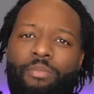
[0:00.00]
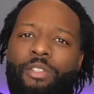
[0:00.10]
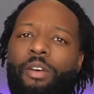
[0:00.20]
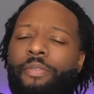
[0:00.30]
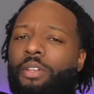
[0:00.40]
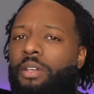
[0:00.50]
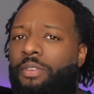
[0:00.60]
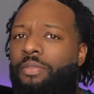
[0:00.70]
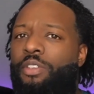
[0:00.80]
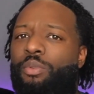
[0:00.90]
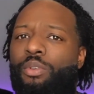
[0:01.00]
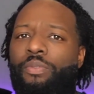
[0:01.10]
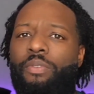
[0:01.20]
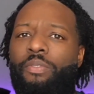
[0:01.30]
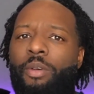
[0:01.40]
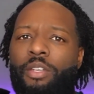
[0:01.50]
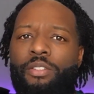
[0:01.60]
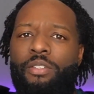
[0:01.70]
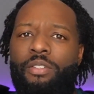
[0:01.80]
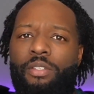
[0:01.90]
So now I feel like I've given you enough
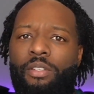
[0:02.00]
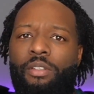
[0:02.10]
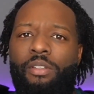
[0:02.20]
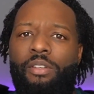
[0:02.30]
information to